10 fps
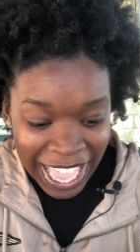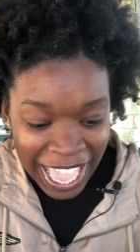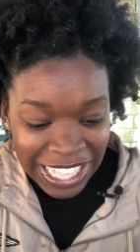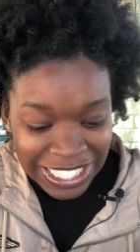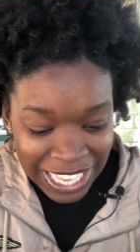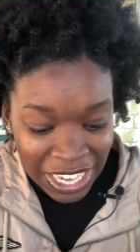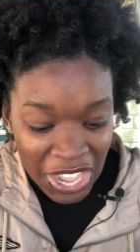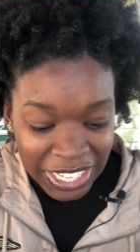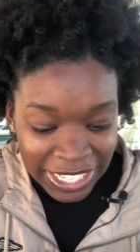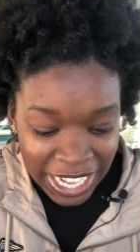and
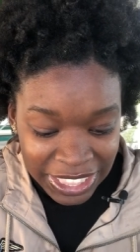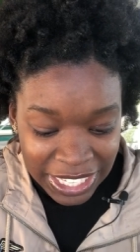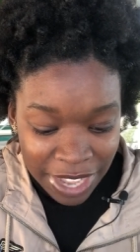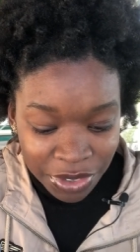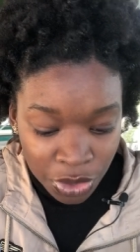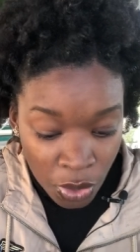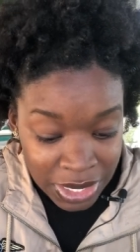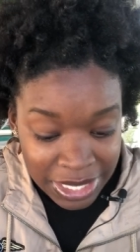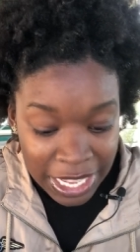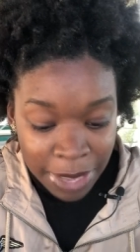Zadok and Nathan have
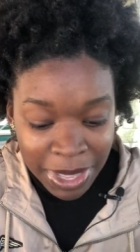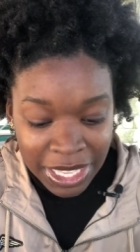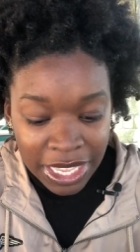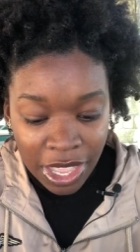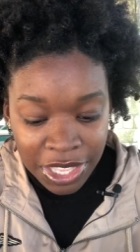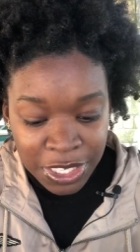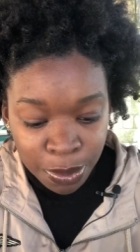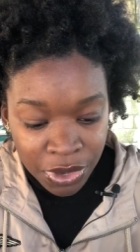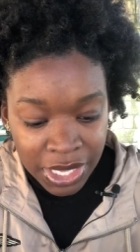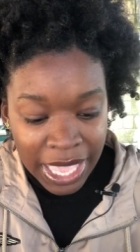anointed him at Gihon
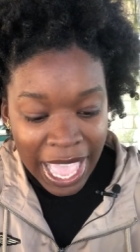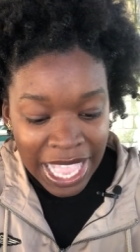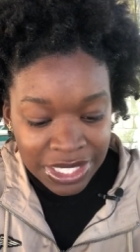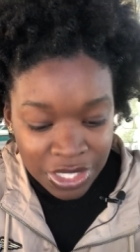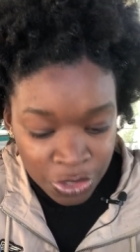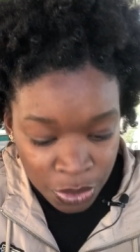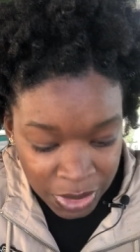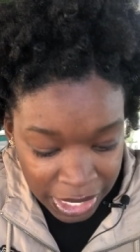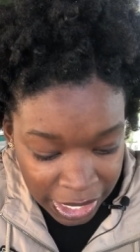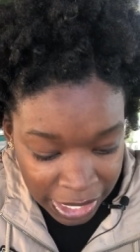Spring as the new
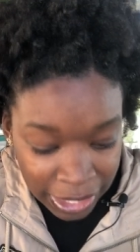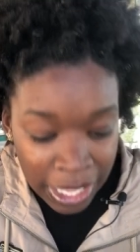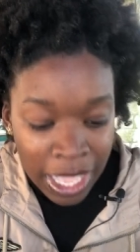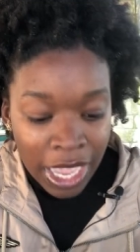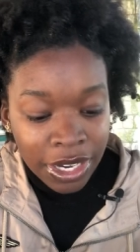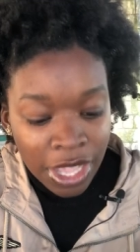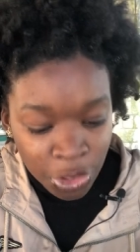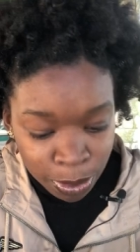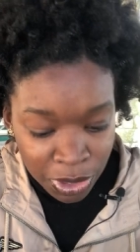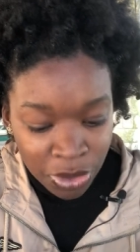king. Another
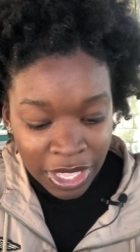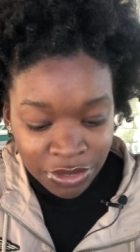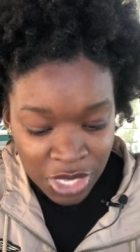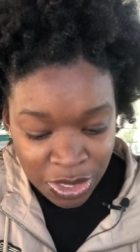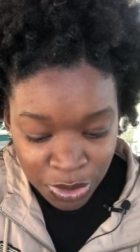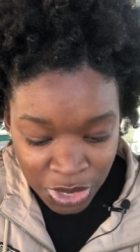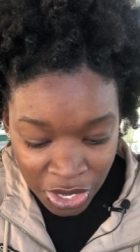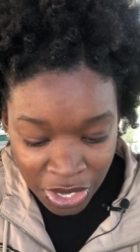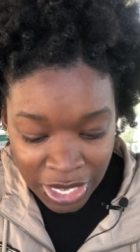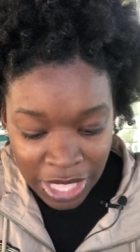blow. They've just
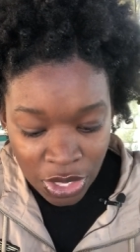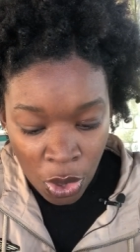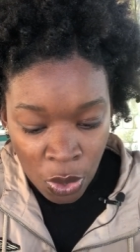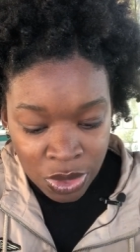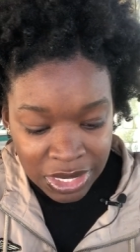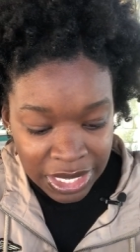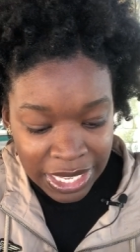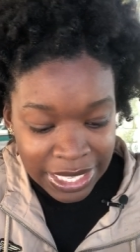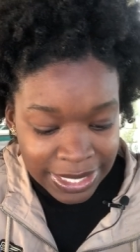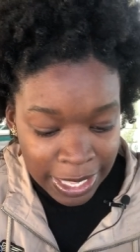returned, and the whole city
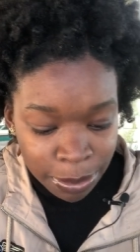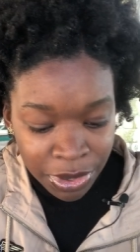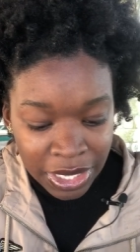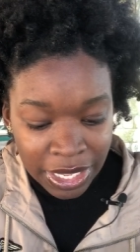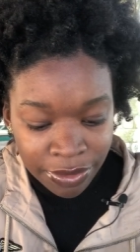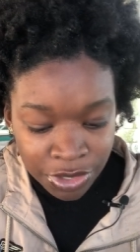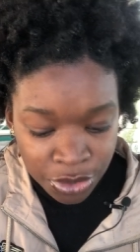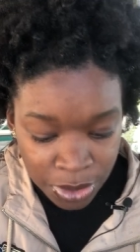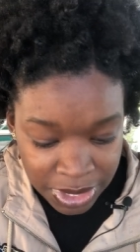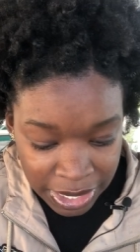is celebrating and
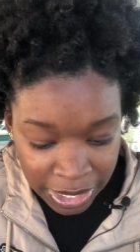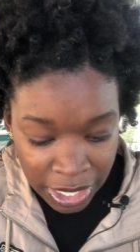rejoicing.